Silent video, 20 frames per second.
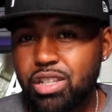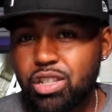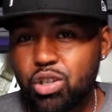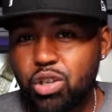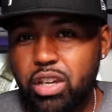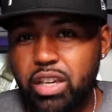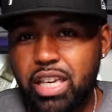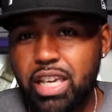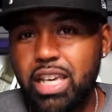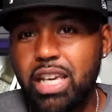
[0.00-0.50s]

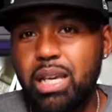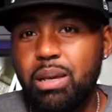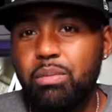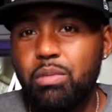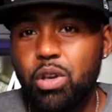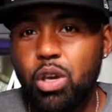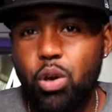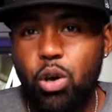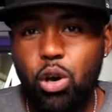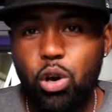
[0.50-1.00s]

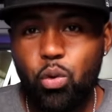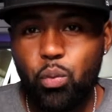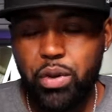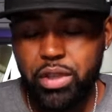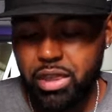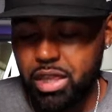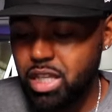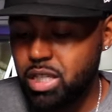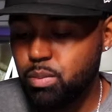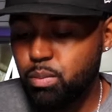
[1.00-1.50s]
scheme going
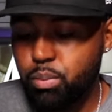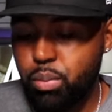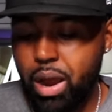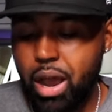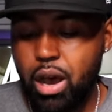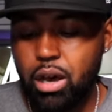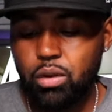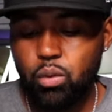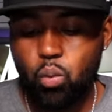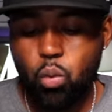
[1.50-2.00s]
with this
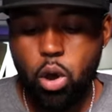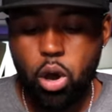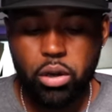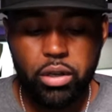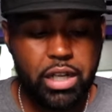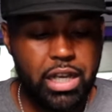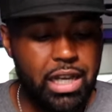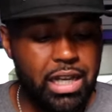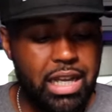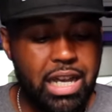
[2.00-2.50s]
brown
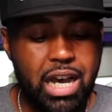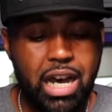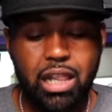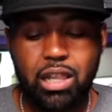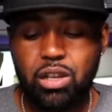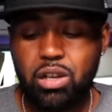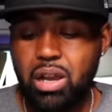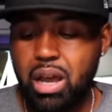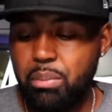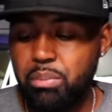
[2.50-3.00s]
walnut
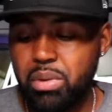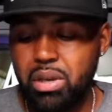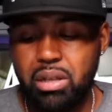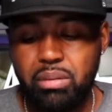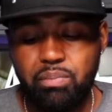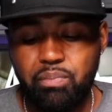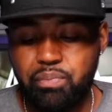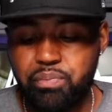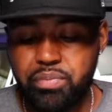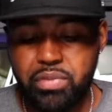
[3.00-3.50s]
color, I
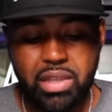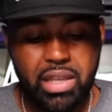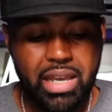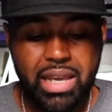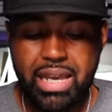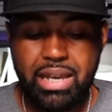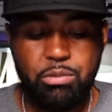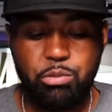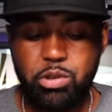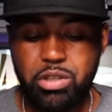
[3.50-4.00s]
mean,
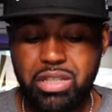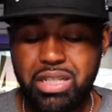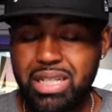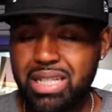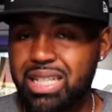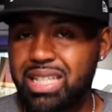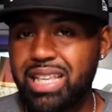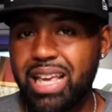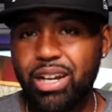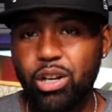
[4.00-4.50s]
it would
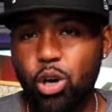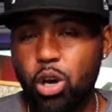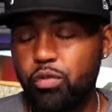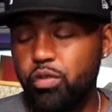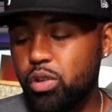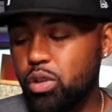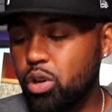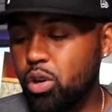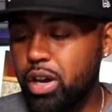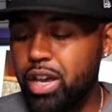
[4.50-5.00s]
just set off.
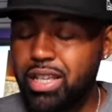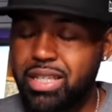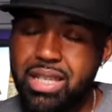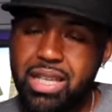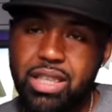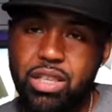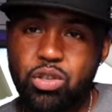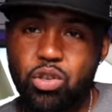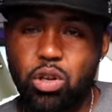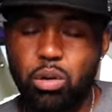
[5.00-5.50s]
You go ahead and
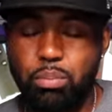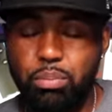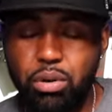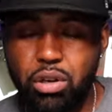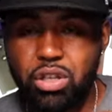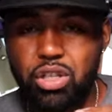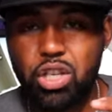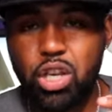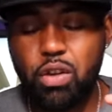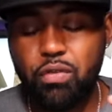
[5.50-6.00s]
set this on a
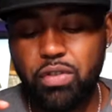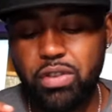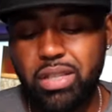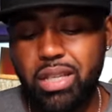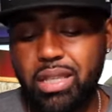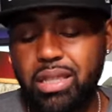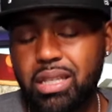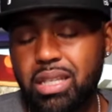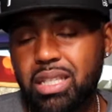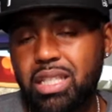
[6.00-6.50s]
bookshelf or
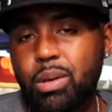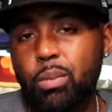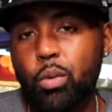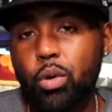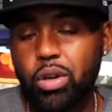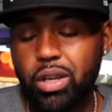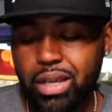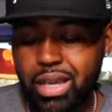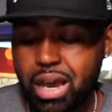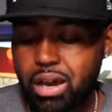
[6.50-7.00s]
set this
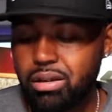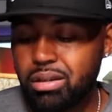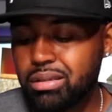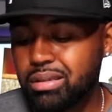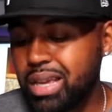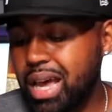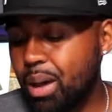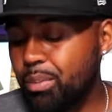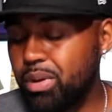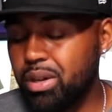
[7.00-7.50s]
somewhere on a
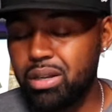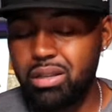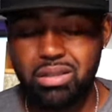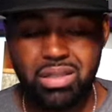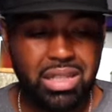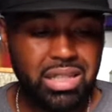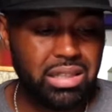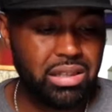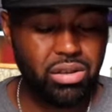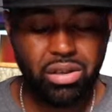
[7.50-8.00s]
countertop, it'll
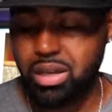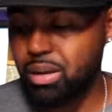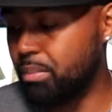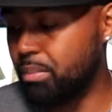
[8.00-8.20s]
just look